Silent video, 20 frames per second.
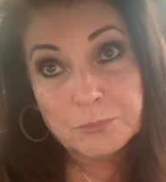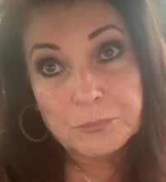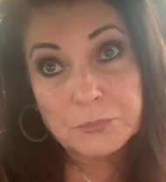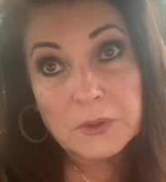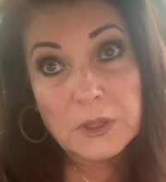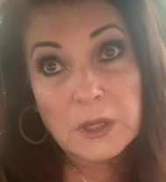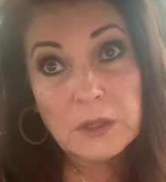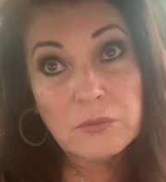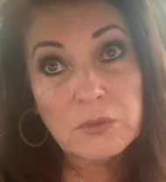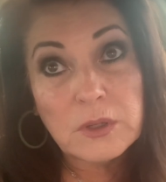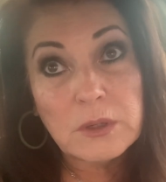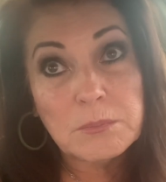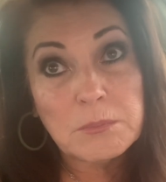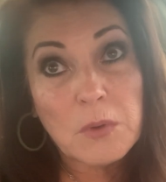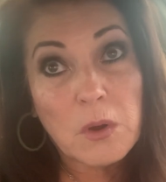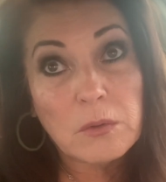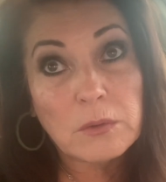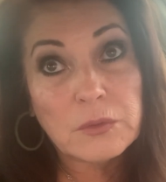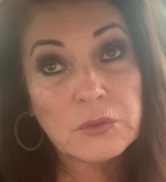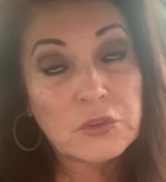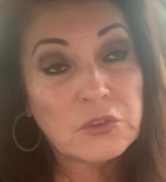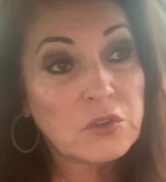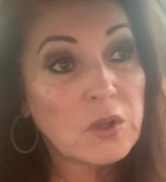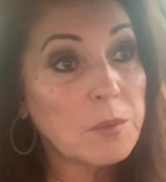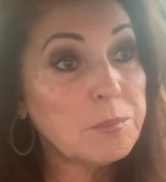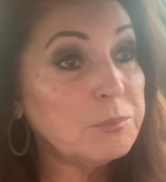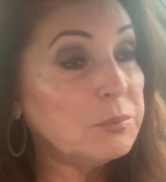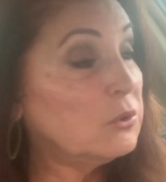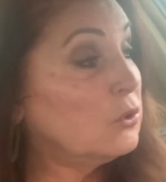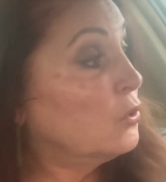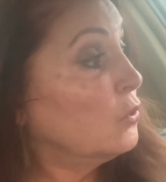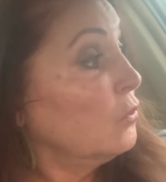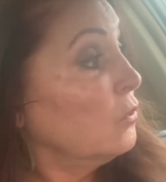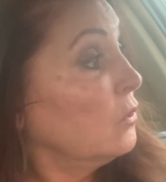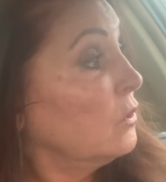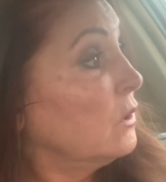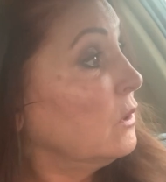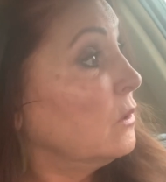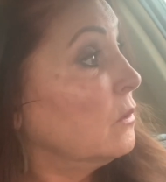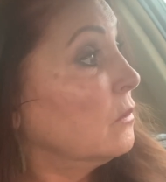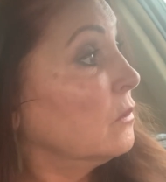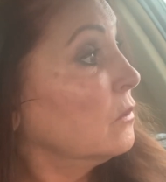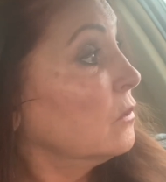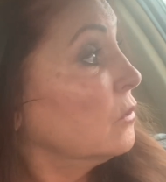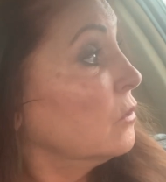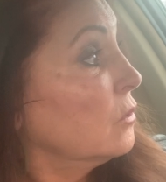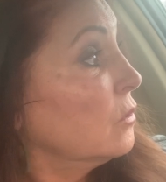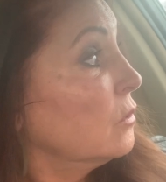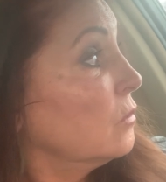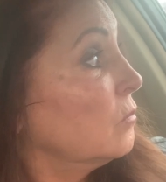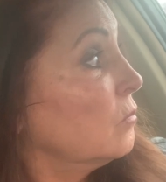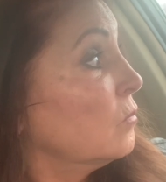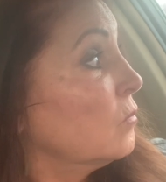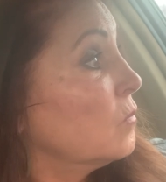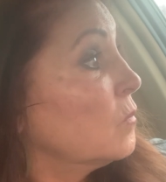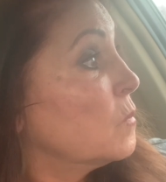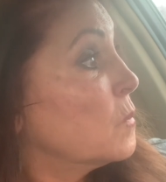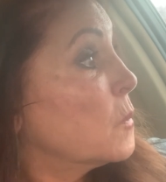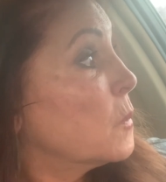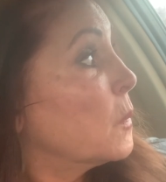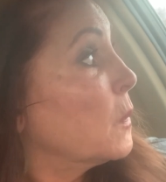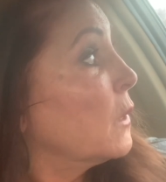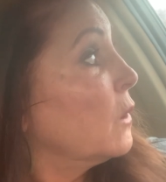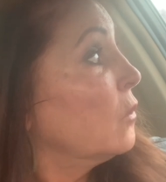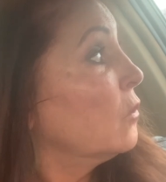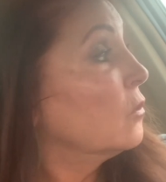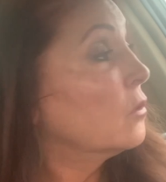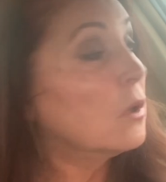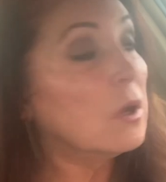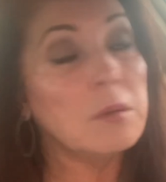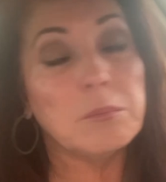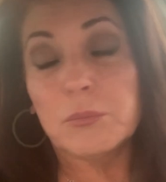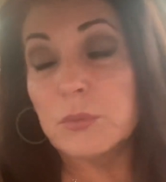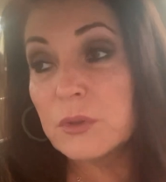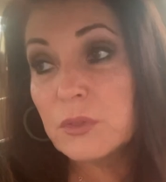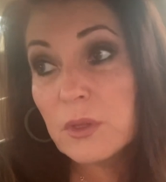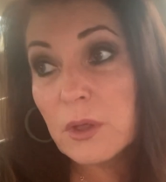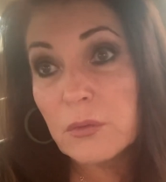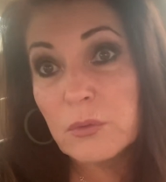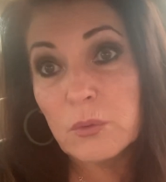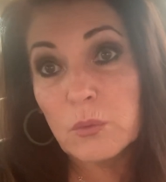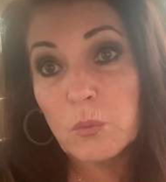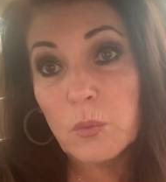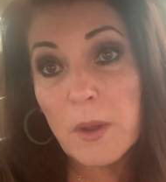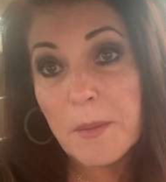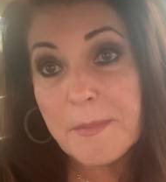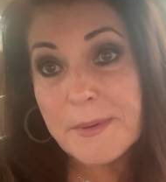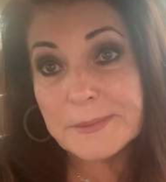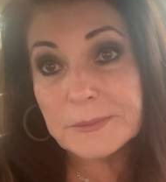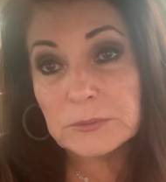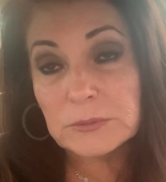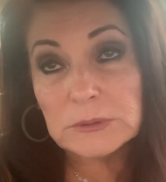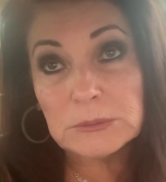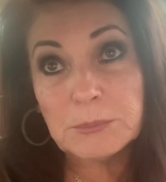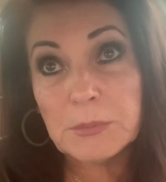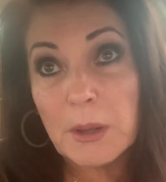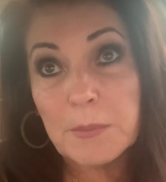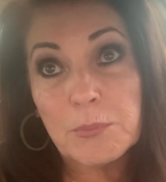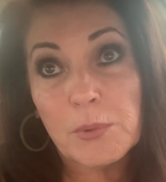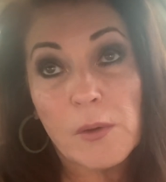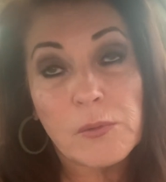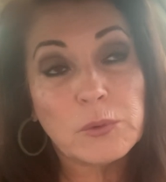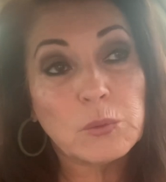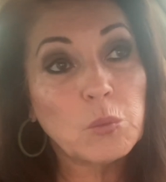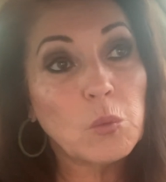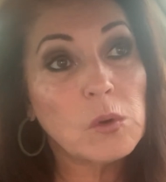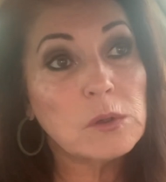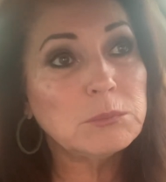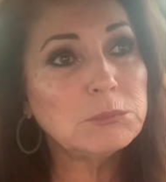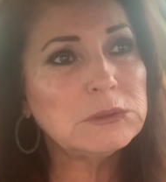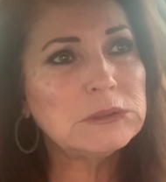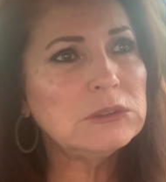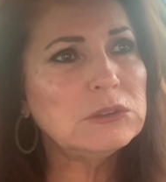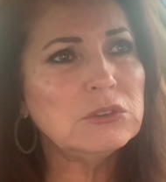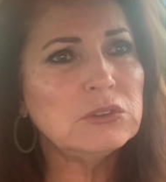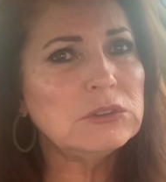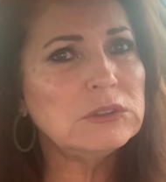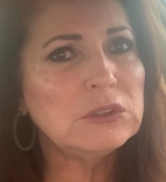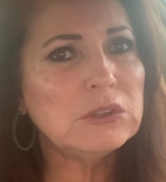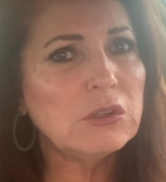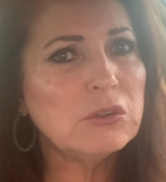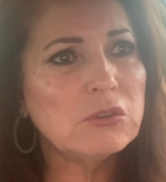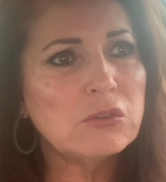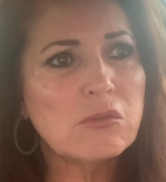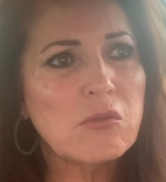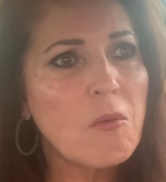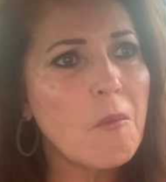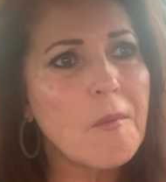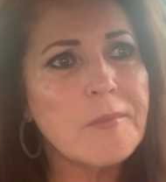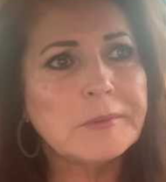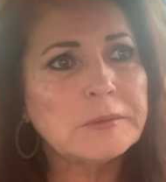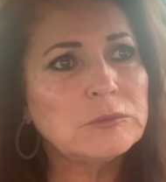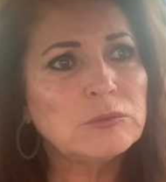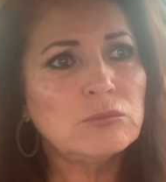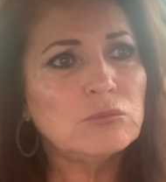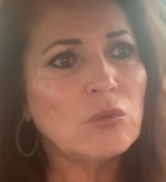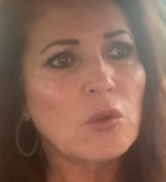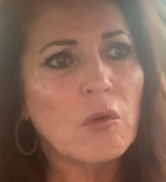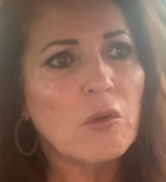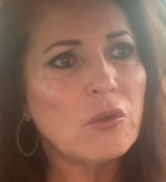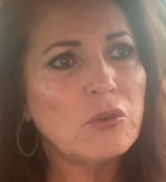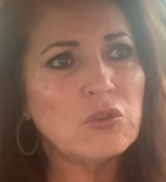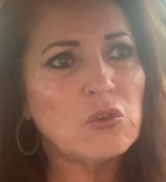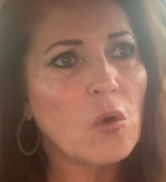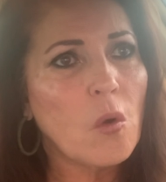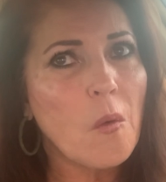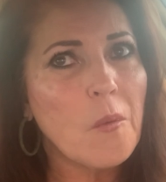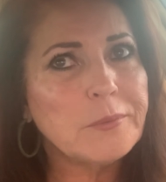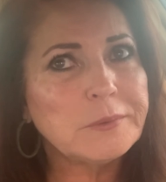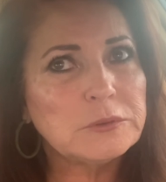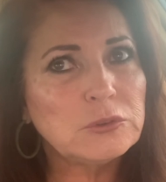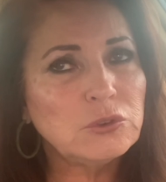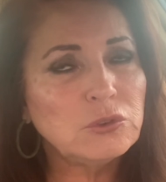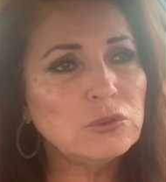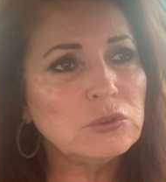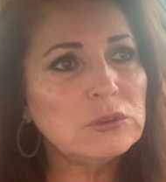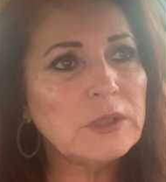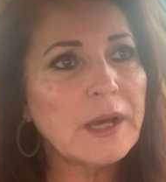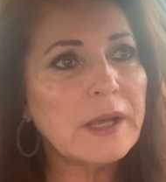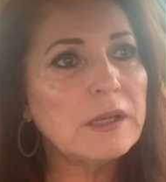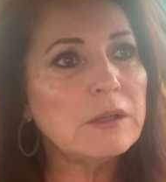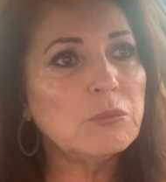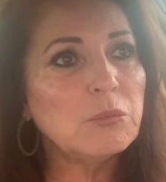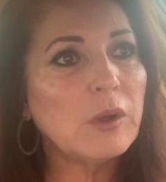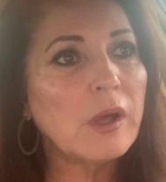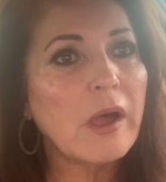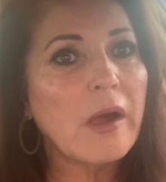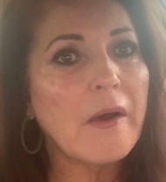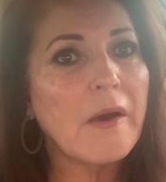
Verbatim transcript: gave him all this opportunity to hook up with other women. And my brother warned me. He, he goes, don't do that. But